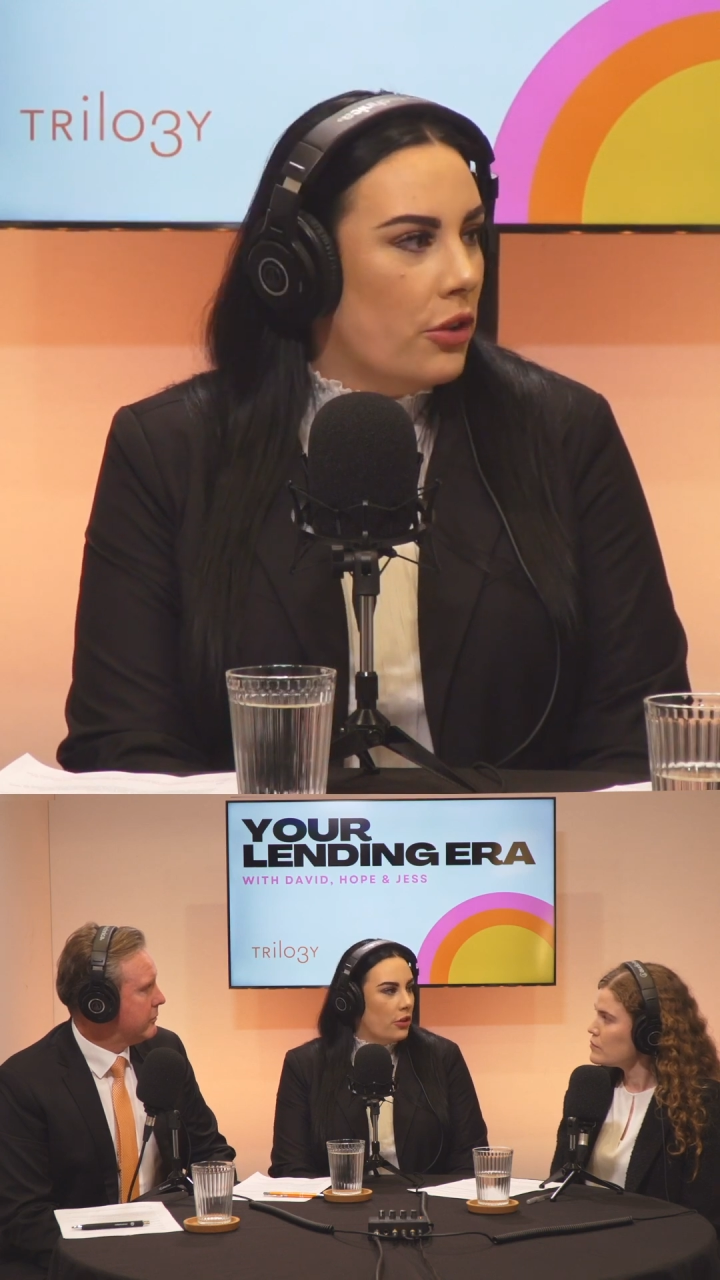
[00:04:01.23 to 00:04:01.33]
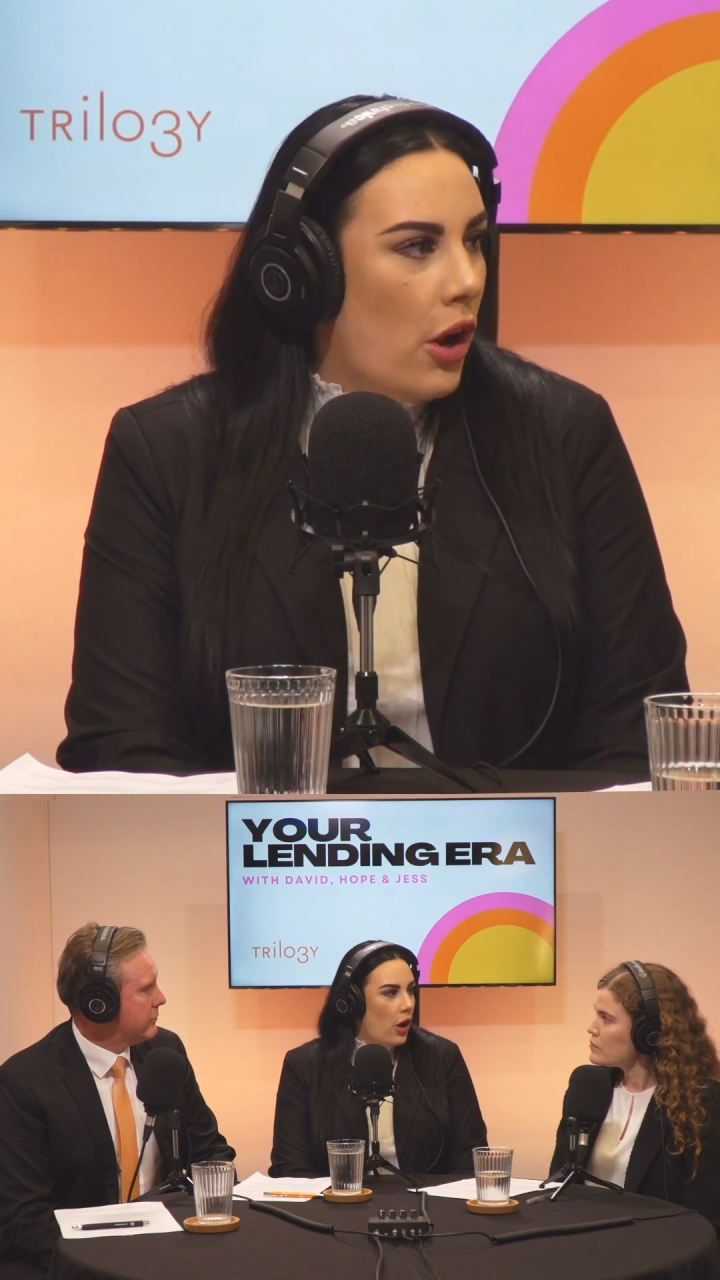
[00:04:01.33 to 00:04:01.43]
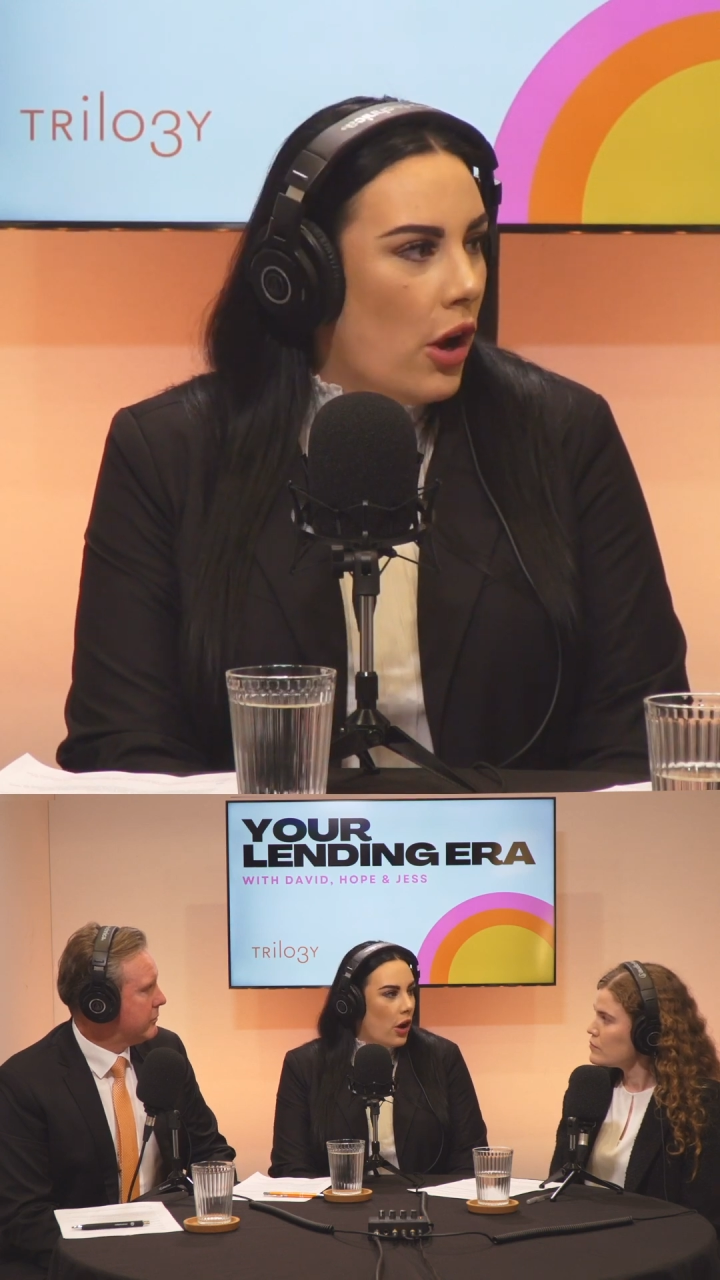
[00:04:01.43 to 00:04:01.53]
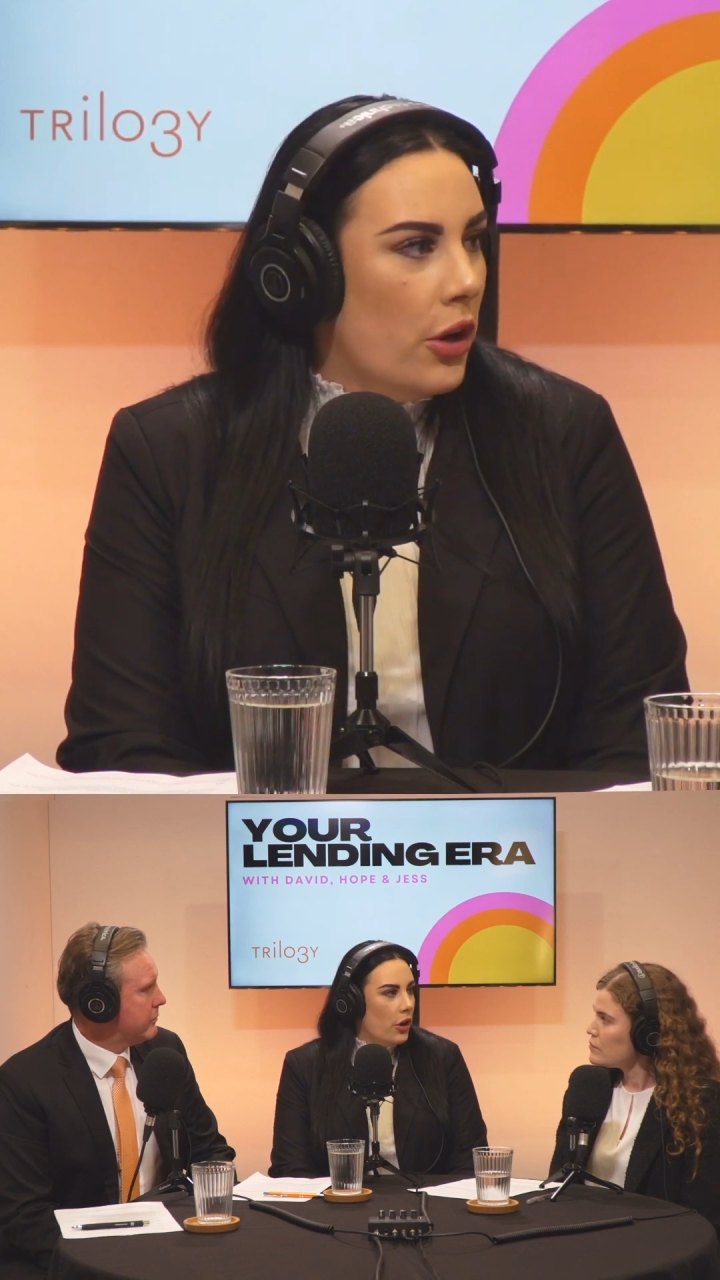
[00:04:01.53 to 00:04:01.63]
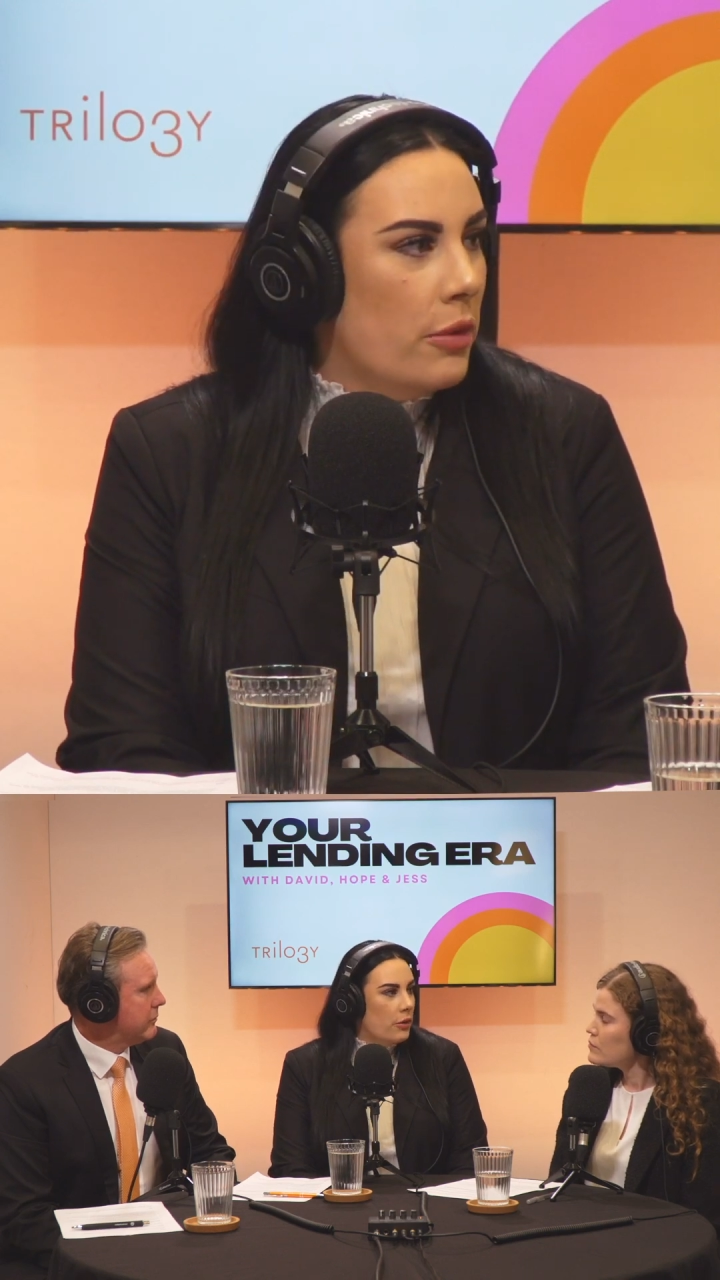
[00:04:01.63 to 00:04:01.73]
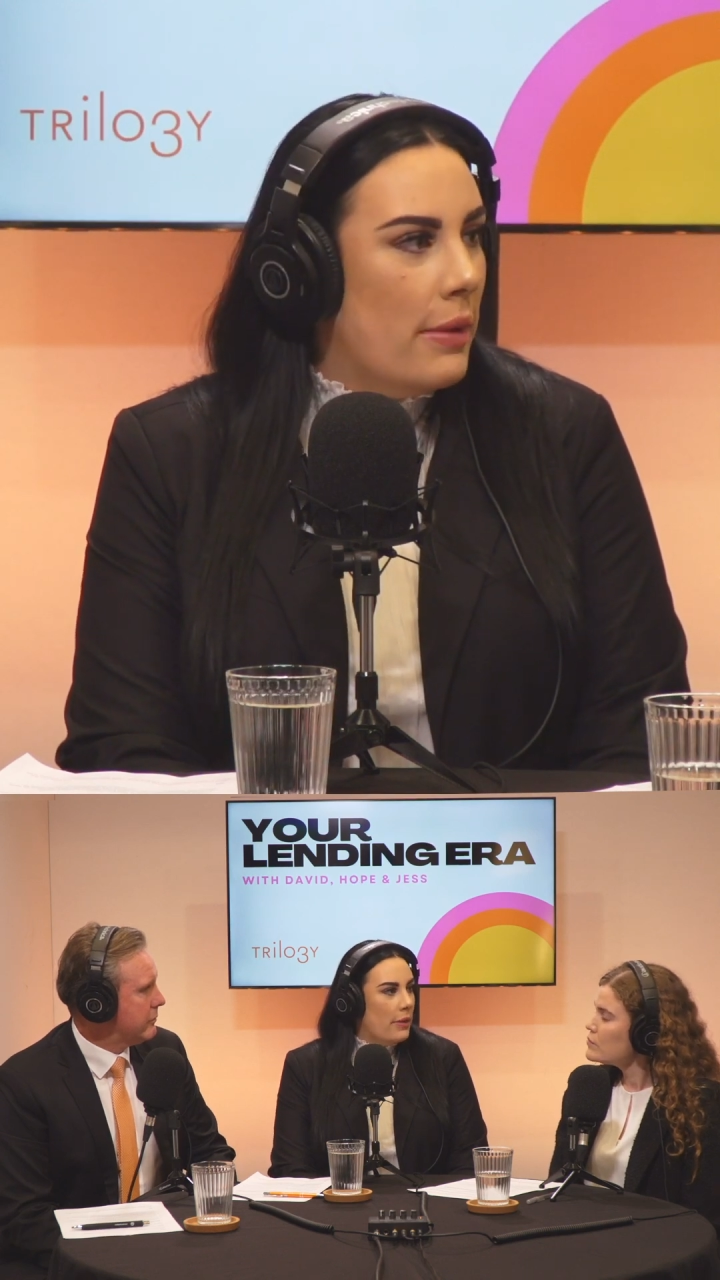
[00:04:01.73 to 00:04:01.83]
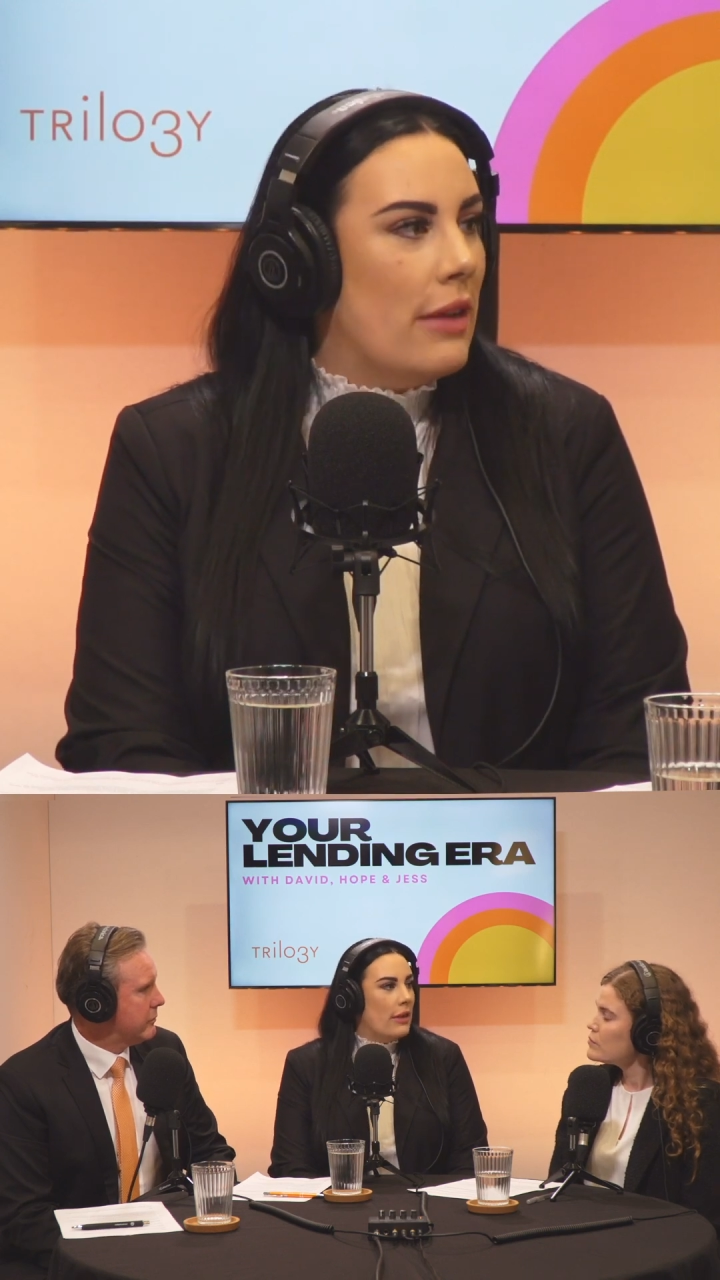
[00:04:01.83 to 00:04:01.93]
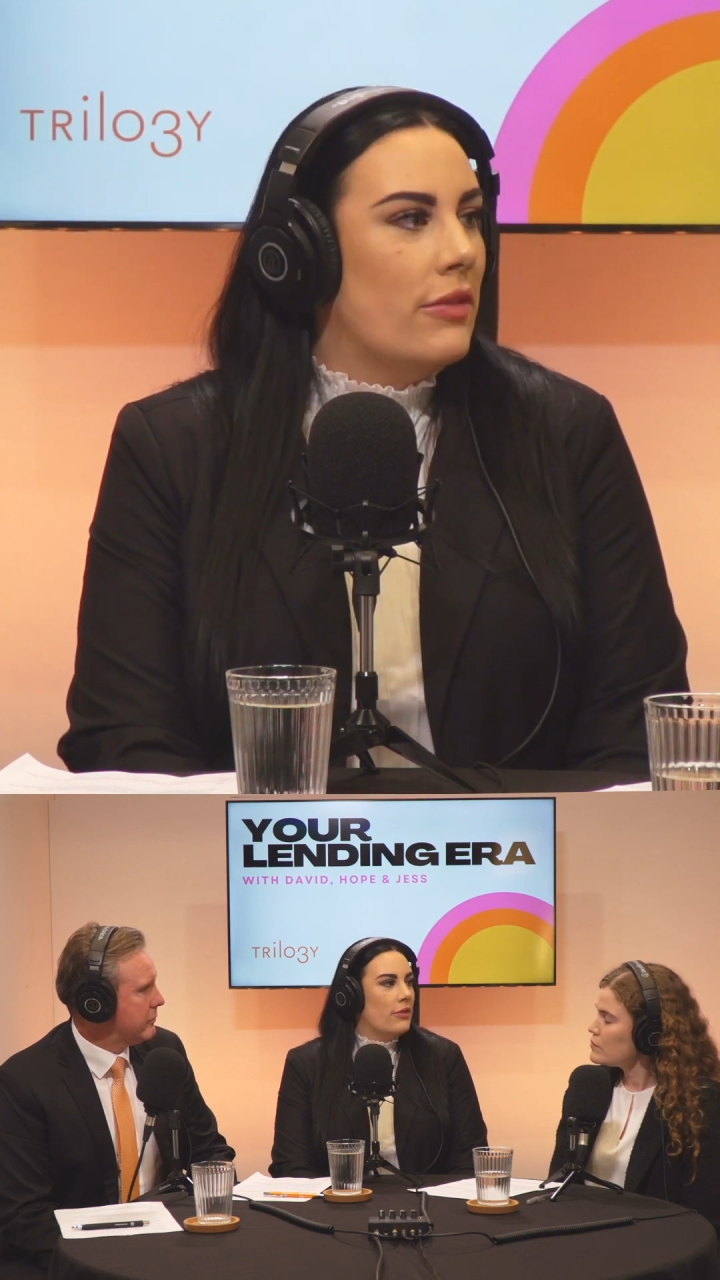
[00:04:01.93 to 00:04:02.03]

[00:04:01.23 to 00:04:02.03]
your home and